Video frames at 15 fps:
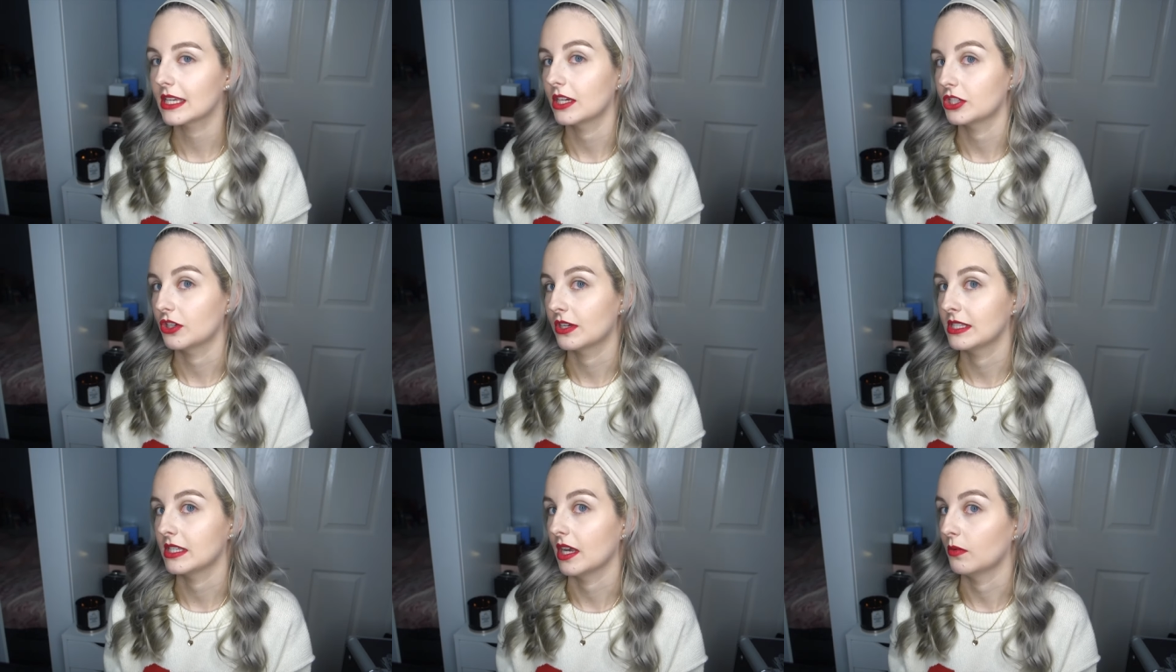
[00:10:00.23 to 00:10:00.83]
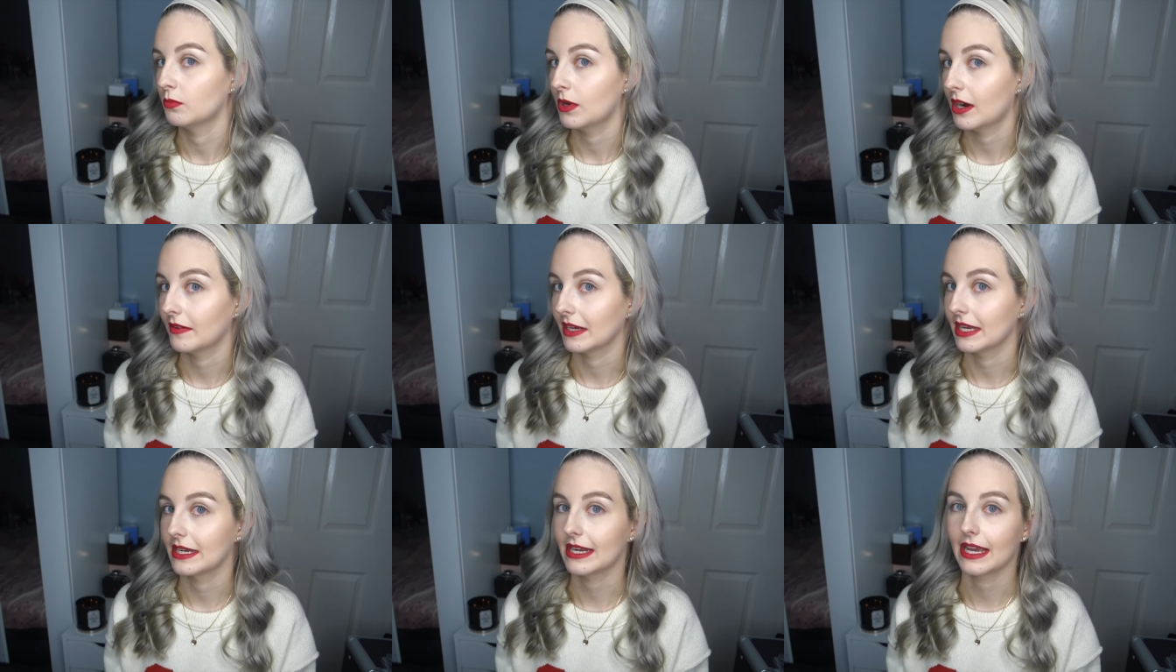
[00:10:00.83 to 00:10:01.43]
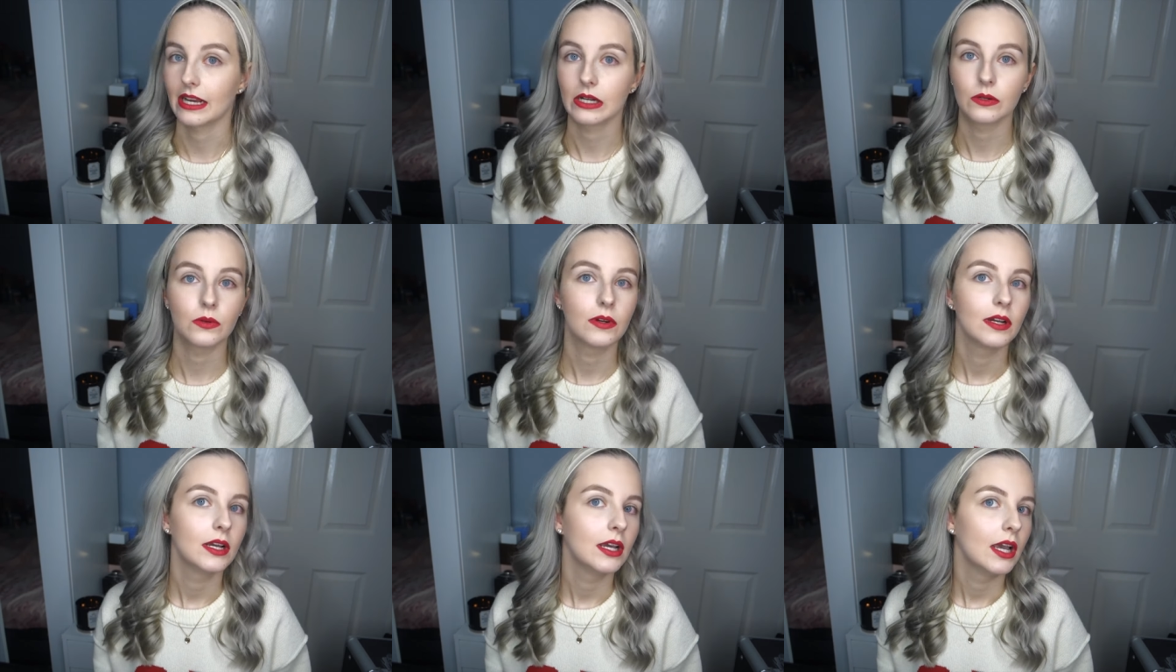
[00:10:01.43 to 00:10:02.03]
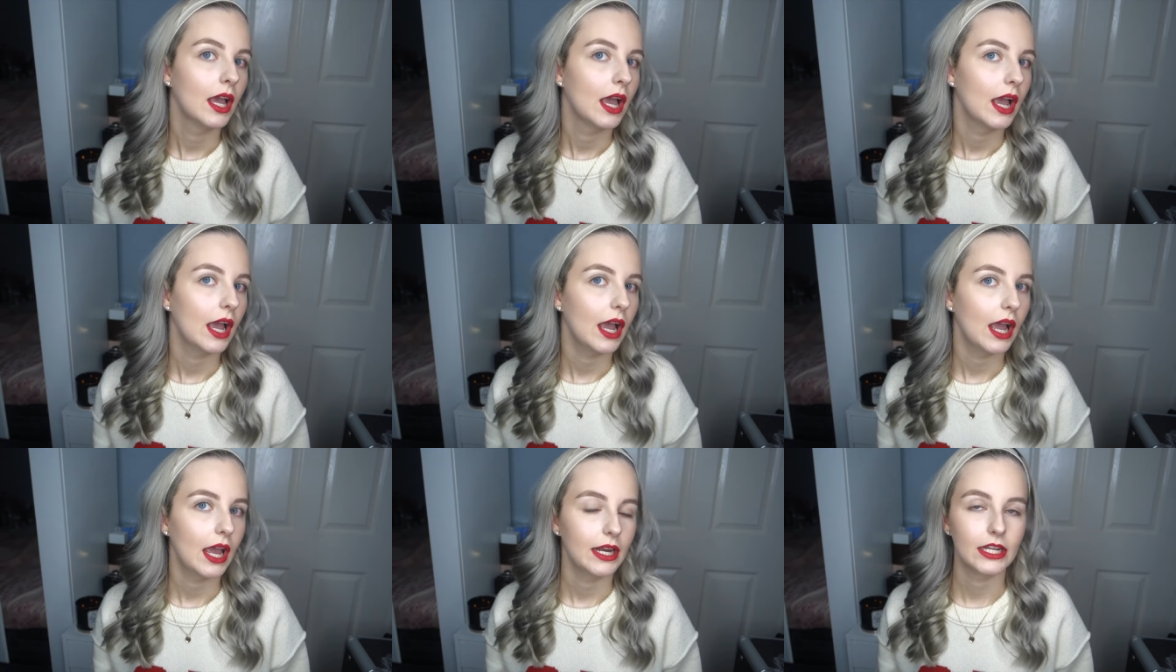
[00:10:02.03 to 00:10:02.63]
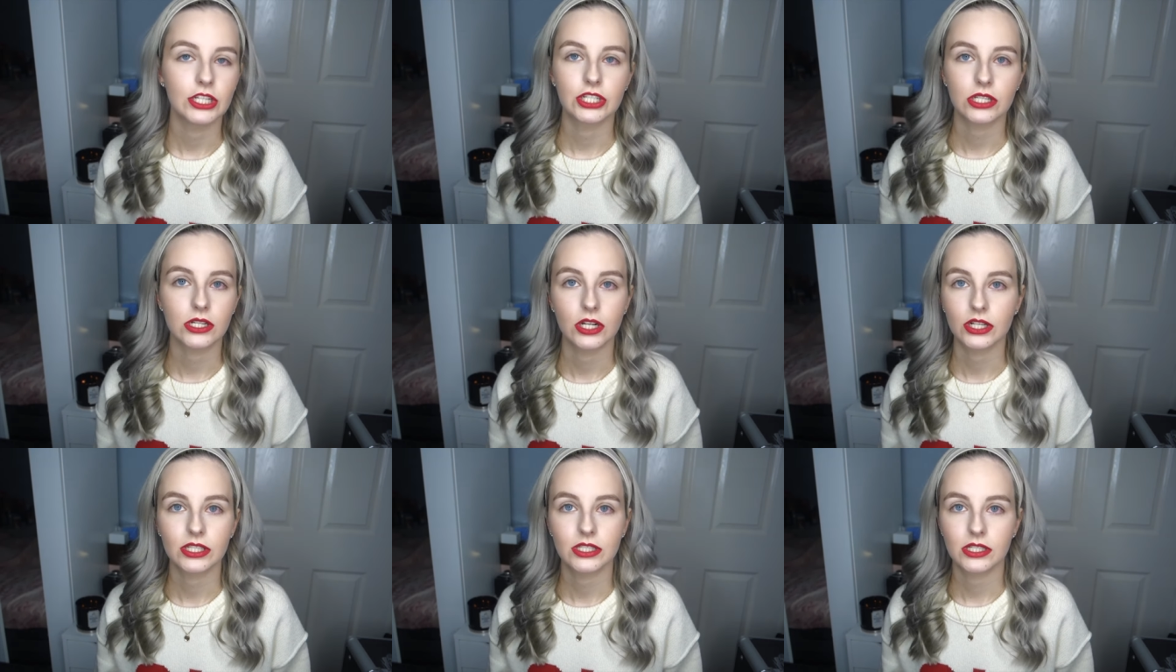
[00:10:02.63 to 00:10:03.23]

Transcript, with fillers: As you can see, I'm wearing it now and it just looks